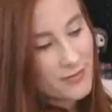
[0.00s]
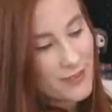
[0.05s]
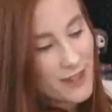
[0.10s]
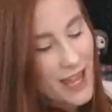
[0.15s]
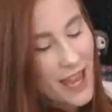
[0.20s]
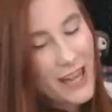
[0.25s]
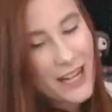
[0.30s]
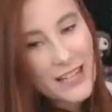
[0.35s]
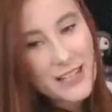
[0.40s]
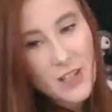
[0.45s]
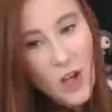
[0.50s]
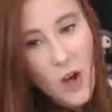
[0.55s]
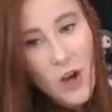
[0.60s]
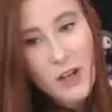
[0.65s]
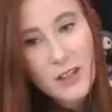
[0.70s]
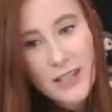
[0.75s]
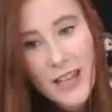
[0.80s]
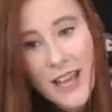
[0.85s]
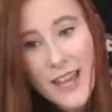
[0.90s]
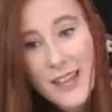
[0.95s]
it's
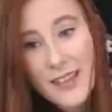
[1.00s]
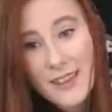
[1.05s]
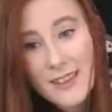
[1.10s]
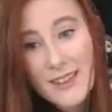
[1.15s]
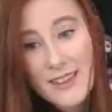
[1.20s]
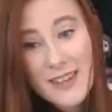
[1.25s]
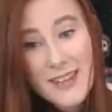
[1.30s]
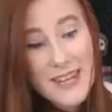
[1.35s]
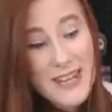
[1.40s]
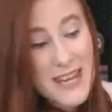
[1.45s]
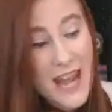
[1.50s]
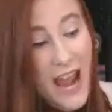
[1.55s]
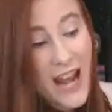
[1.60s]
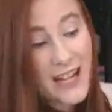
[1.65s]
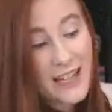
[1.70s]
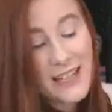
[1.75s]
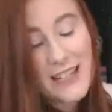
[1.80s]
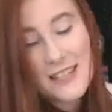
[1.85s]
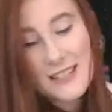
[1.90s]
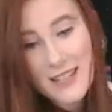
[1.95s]
all like
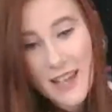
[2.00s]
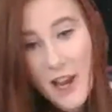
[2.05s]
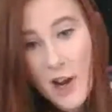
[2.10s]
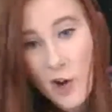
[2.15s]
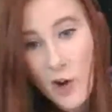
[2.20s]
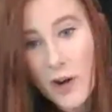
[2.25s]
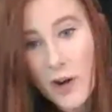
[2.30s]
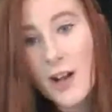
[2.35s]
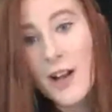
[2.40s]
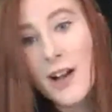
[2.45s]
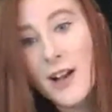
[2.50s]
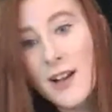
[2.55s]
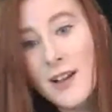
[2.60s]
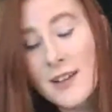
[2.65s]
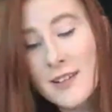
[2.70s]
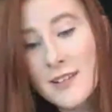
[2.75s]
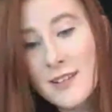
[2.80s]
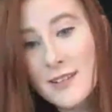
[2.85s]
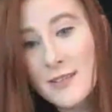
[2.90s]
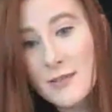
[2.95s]
90s era,
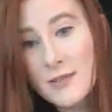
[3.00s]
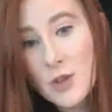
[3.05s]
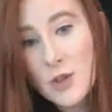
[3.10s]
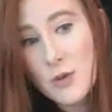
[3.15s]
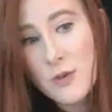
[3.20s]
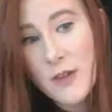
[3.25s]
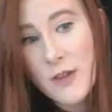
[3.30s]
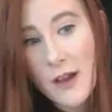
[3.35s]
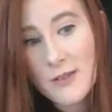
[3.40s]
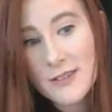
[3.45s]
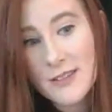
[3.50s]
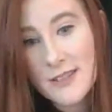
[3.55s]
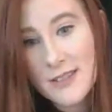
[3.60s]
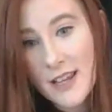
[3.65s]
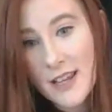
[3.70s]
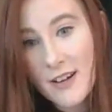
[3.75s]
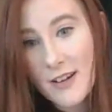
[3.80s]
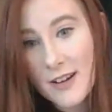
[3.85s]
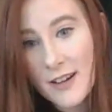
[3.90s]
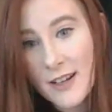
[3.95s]
2000s
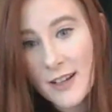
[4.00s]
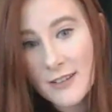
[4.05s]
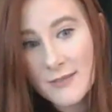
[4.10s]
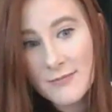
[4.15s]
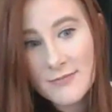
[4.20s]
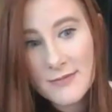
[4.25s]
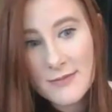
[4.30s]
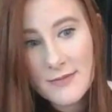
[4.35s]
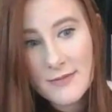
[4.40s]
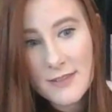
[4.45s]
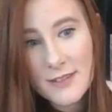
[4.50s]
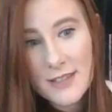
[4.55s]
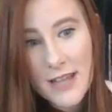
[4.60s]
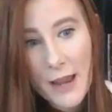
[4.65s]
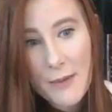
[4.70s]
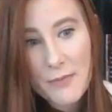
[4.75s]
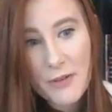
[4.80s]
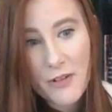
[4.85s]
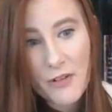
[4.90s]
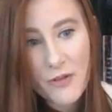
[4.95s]
era
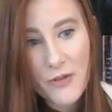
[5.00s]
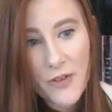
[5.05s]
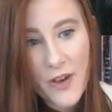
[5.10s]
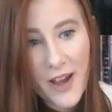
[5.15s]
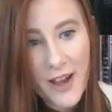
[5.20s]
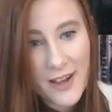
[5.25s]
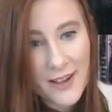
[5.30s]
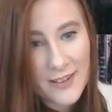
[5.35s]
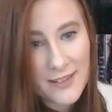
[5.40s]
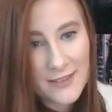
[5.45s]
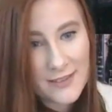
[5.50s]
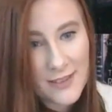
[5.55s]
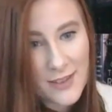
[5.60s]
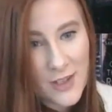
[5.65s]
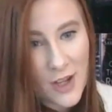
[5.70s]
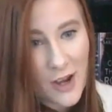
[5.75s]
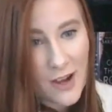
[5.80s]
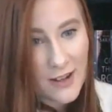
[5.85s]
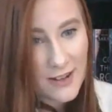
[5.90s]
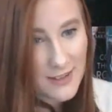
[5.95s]
type of
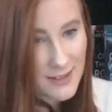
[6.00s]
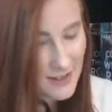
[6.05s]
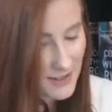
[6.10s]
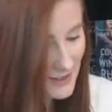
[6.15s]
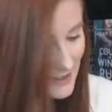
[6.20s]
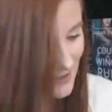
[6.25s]
songs.